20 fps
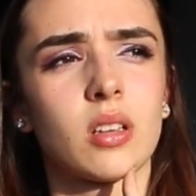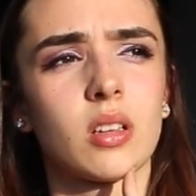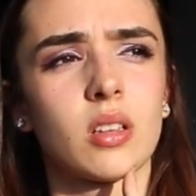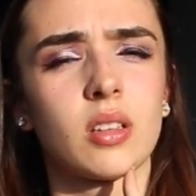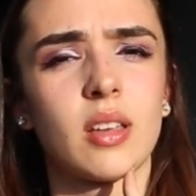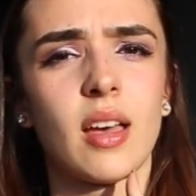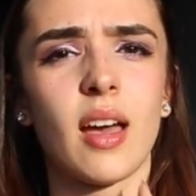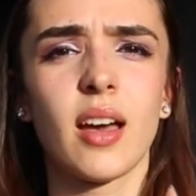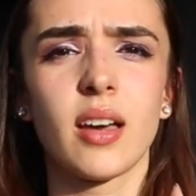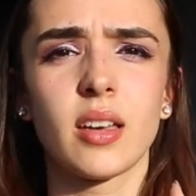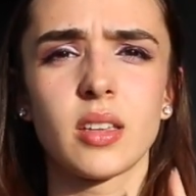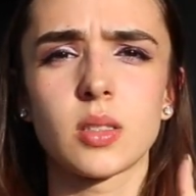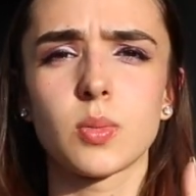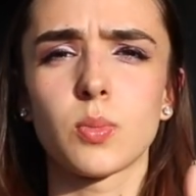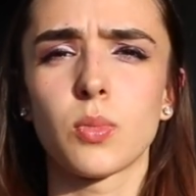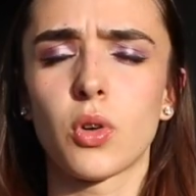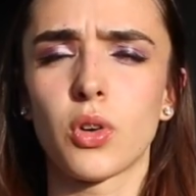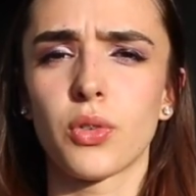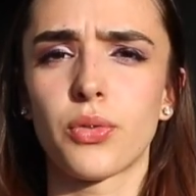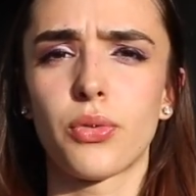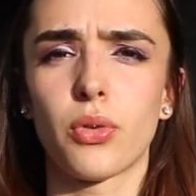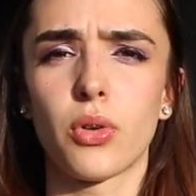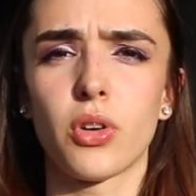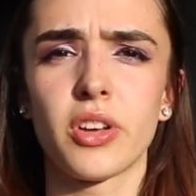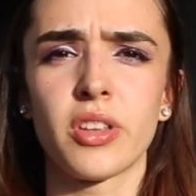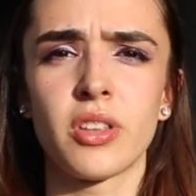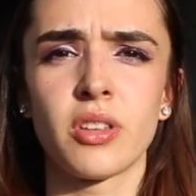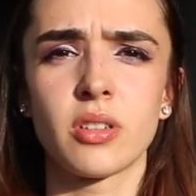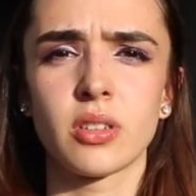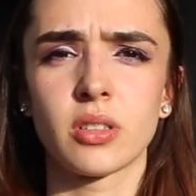Yeah, it's more 4
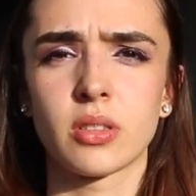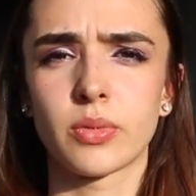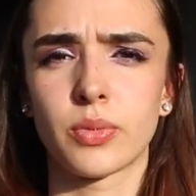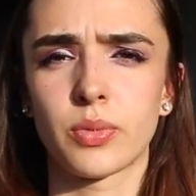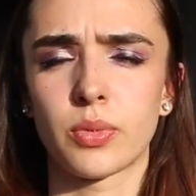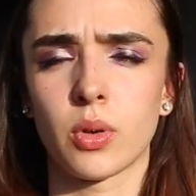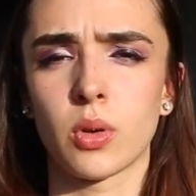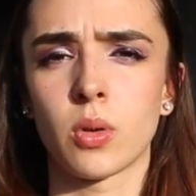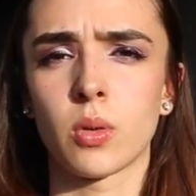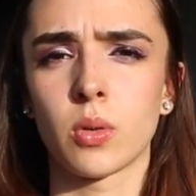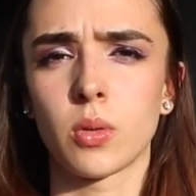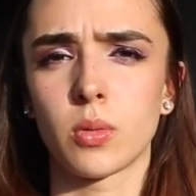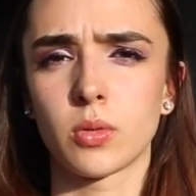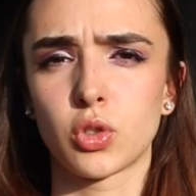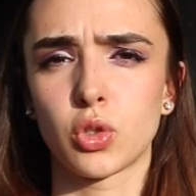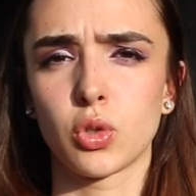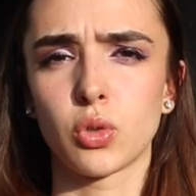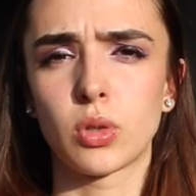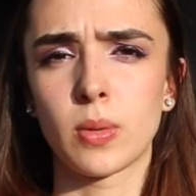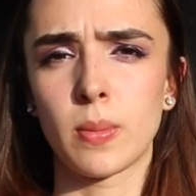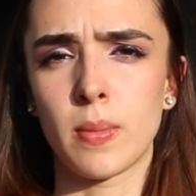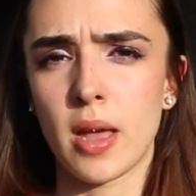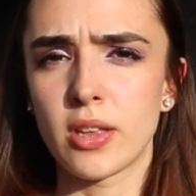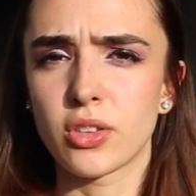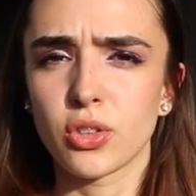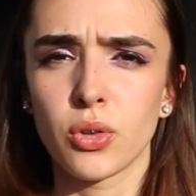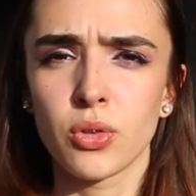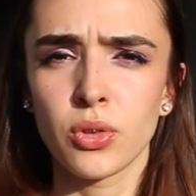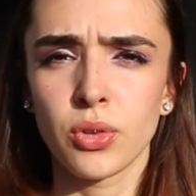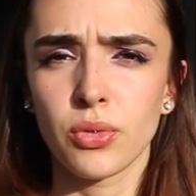years from to the
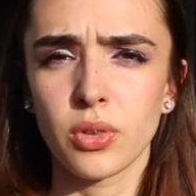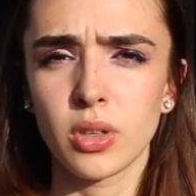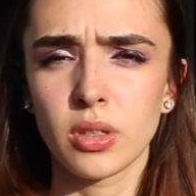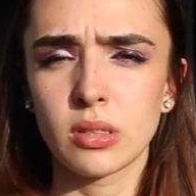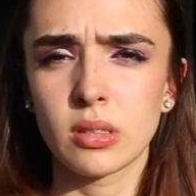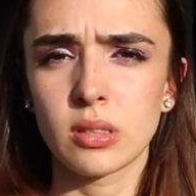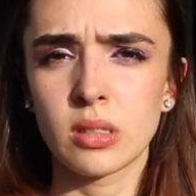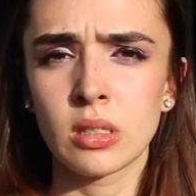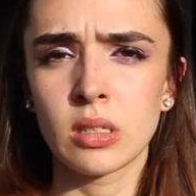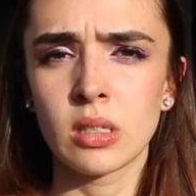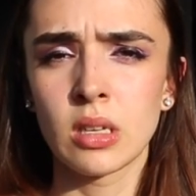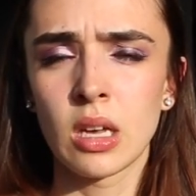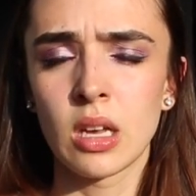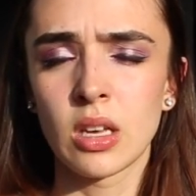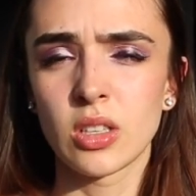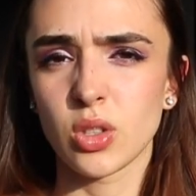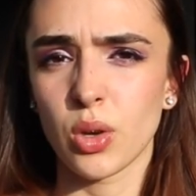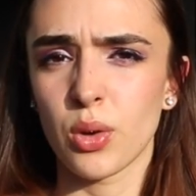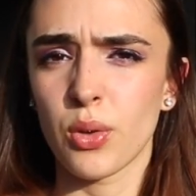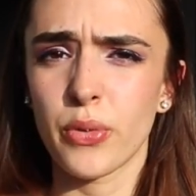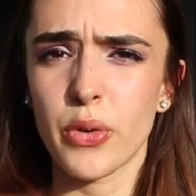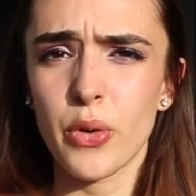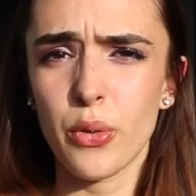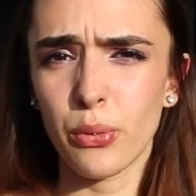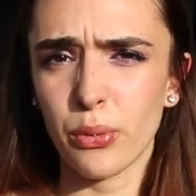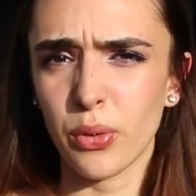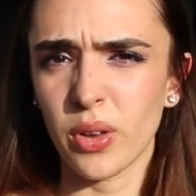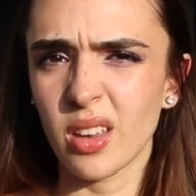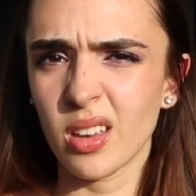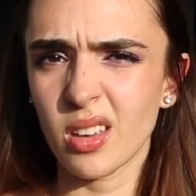medical university. So if you
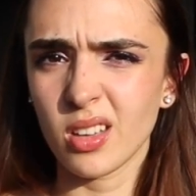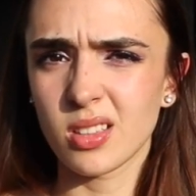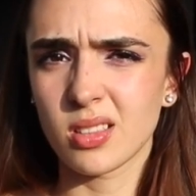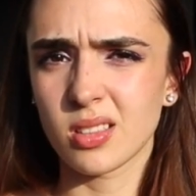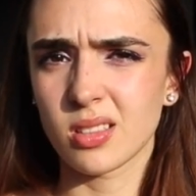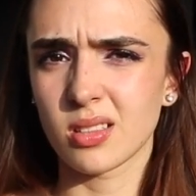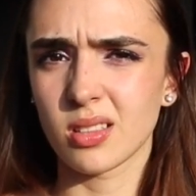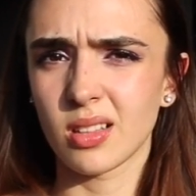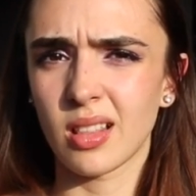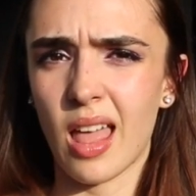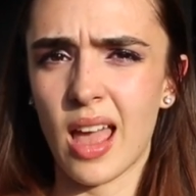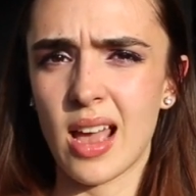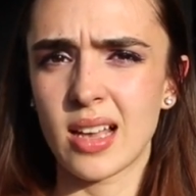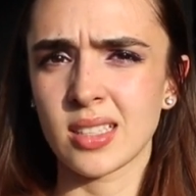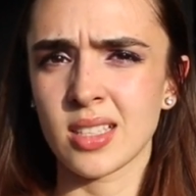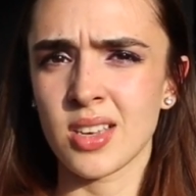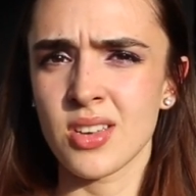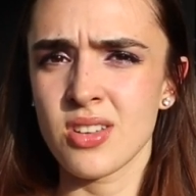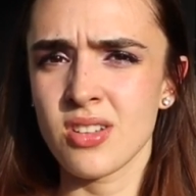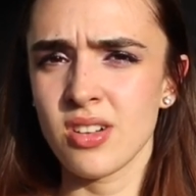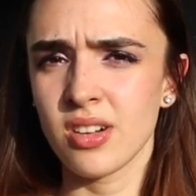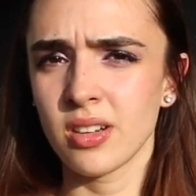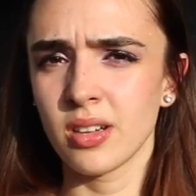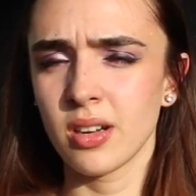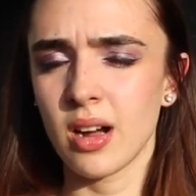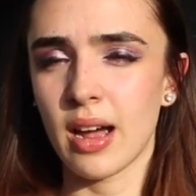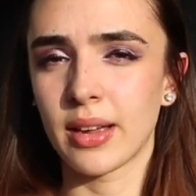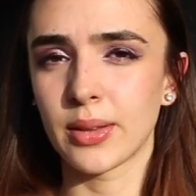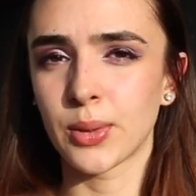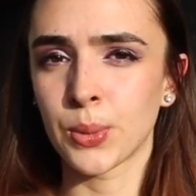think it's less here,
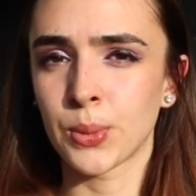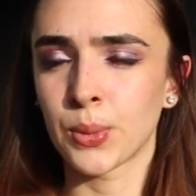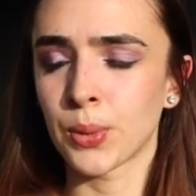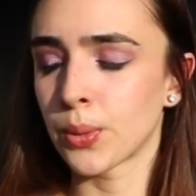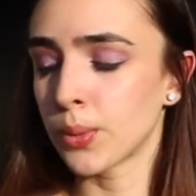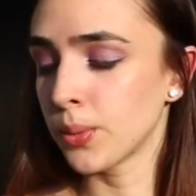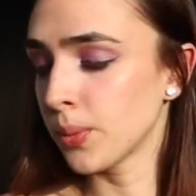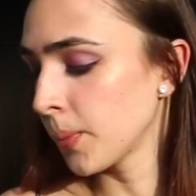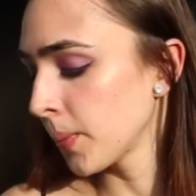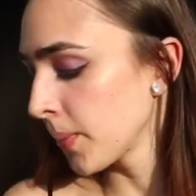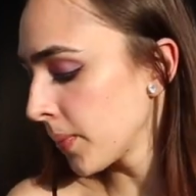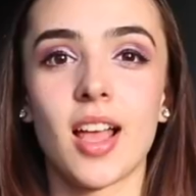I don't know.